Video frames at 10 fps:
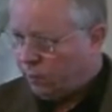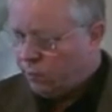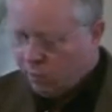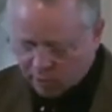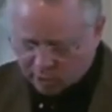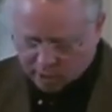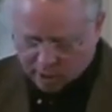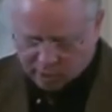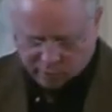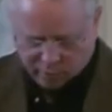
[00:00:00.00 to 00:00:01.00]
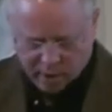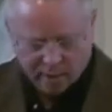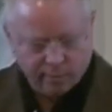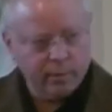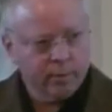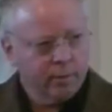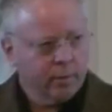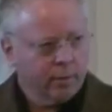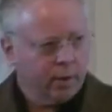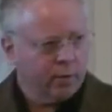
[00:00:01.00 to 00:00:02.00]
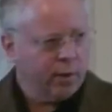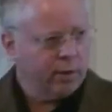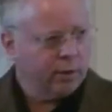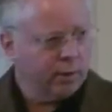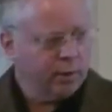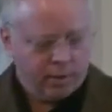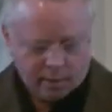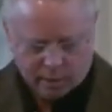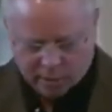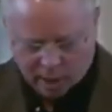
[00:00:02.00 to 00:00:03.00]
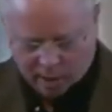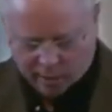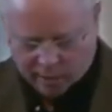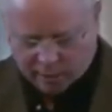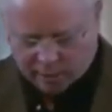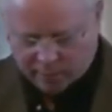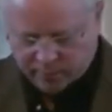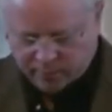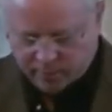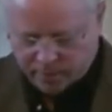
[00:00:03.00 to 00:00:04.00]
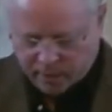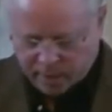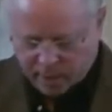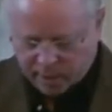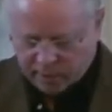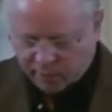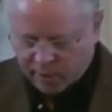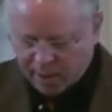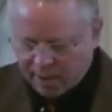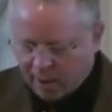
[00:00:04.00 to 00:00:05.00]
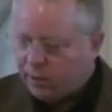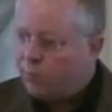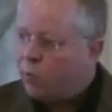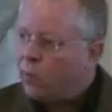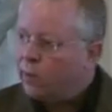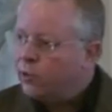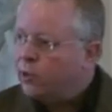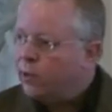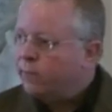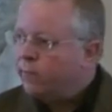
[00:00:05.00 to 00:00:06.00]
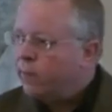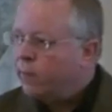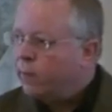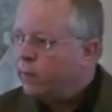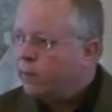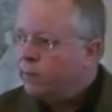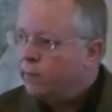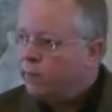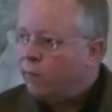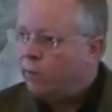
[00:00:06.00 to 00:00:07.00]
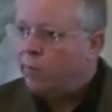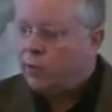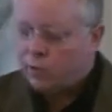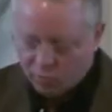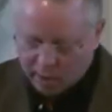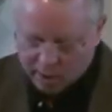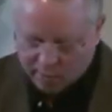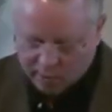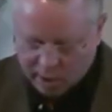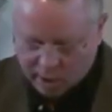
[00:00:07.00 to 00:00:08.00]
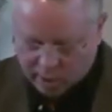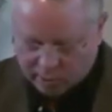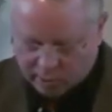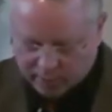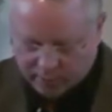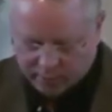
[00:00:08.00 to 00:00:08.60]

to this loss of freedom and reason and tolerance that had defined our liberal religion for almost 300 years.